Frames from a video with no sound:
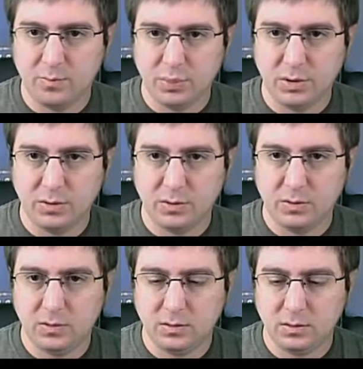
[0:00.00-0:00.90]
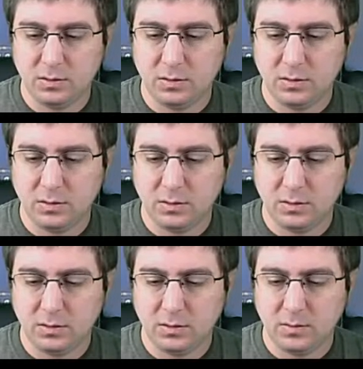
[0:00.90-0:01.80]
blue
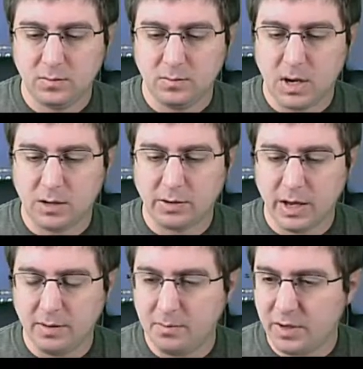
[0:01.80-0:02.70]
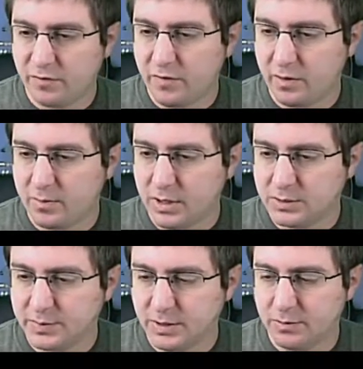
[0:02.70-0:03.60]
monocane mixture
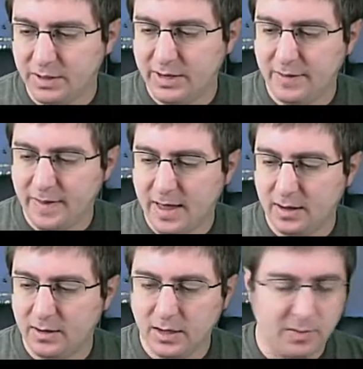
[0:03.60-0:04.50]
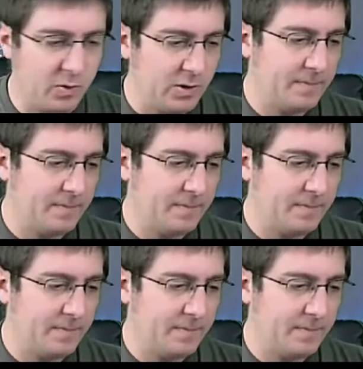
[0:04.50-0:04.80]
because we don't need that anymore.